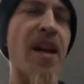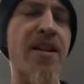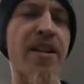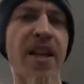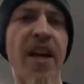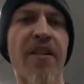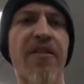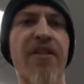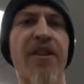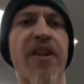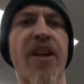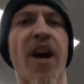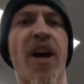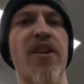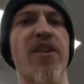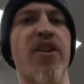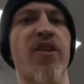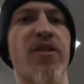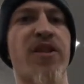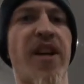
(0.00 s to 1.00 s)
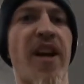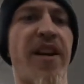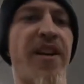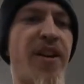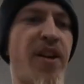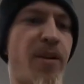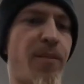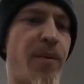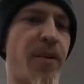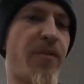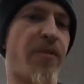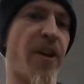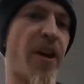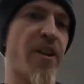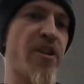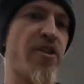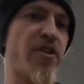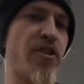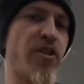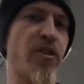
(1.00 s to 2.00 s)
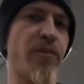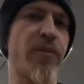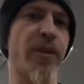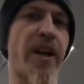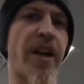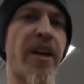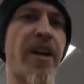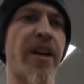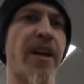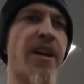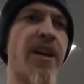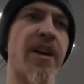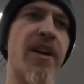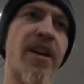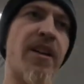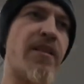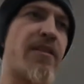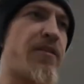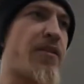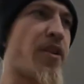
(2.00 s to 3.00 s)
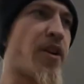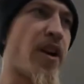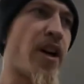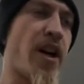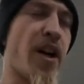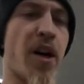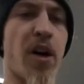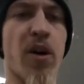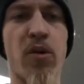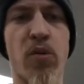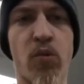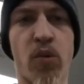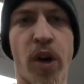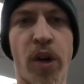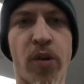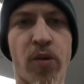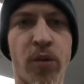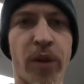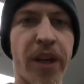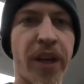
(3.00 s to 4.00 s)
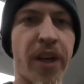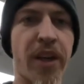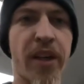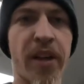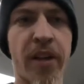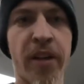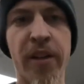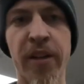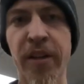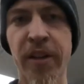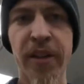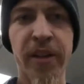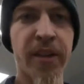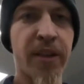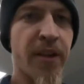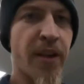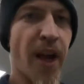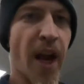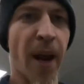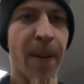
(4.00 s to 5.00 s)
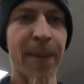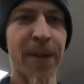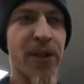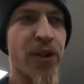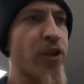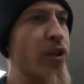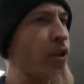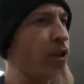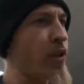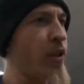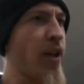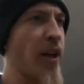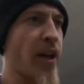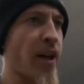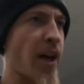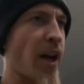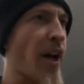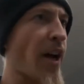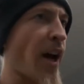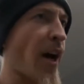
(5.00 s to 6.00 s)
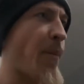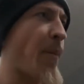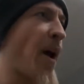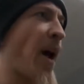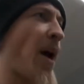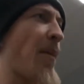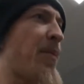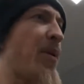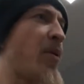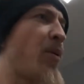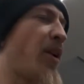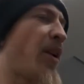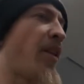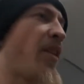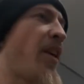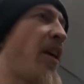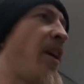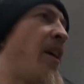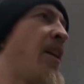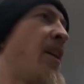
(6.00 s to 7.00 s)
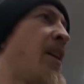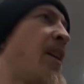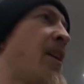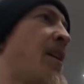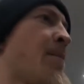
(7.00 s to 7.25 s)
Definitely not no 10-year professional, but for a 1 week amateur, hey, I'm happy with it.